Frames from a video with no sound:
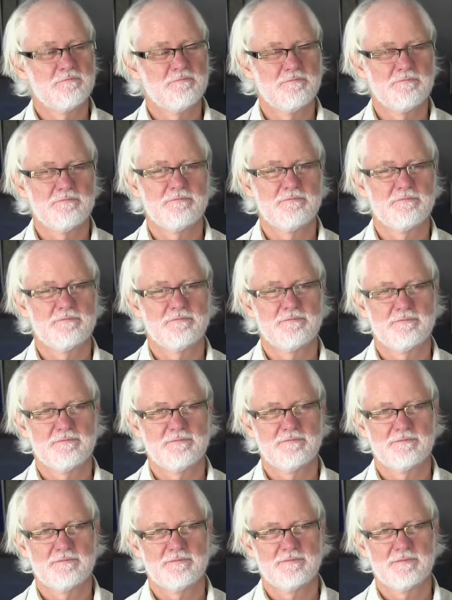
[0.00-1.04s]
In that field.
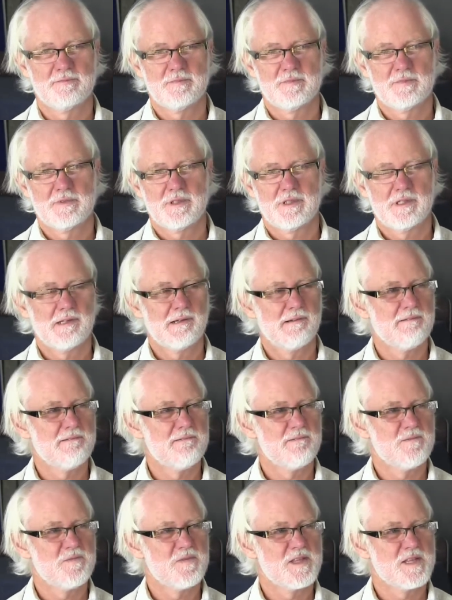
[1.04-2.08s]
You don't feel it's
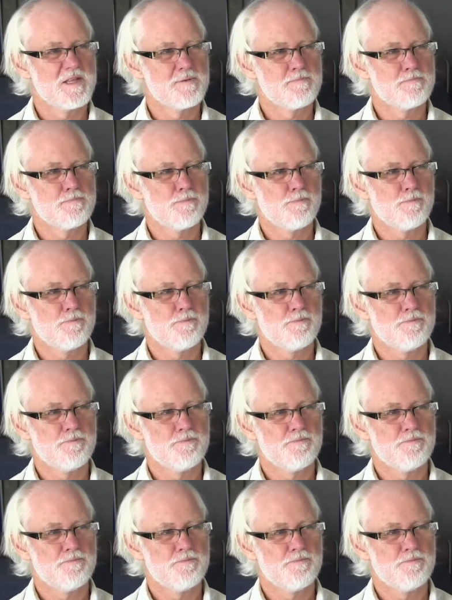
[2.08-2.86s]
helpful at all?